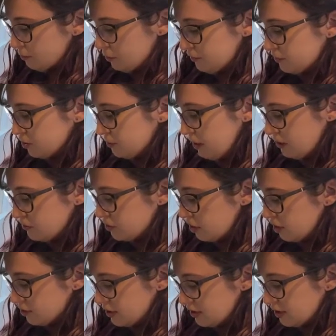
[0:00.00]
Perfect amount of
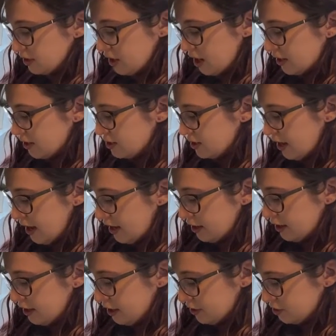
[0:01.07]
salt. I did not need to add
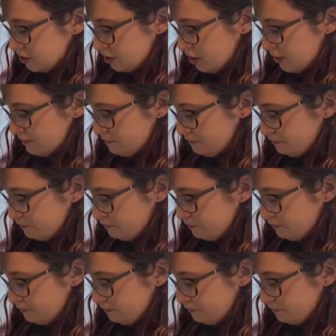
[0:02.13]
any extra.